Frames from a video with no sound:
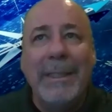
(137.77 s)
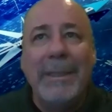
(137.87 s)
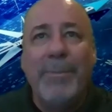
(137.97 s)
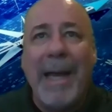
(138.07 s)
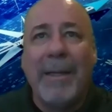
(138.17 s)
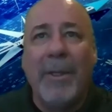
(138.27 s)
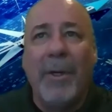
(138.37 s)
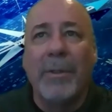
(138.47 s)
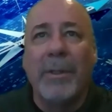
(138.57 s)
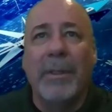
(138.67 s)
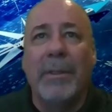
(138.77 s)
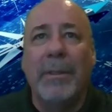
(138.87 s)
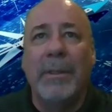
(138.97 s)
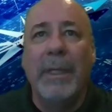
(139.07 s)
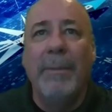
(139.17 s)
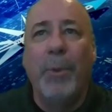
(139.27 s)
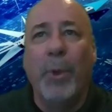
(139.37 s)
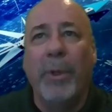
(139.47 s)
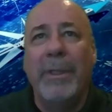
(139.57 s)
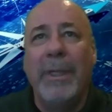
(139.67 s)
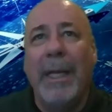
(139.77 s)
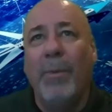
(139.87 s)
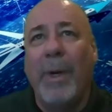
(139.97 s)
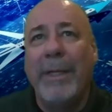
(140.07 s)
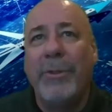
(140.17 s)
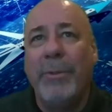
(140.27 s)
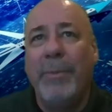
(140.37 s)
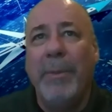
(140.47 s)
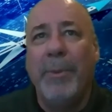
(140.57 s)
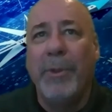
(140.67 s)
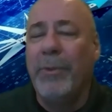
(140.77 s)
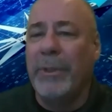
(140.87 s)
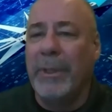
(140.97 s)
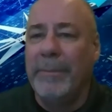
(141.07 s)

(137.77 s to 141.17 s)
backlog important and why should people use it?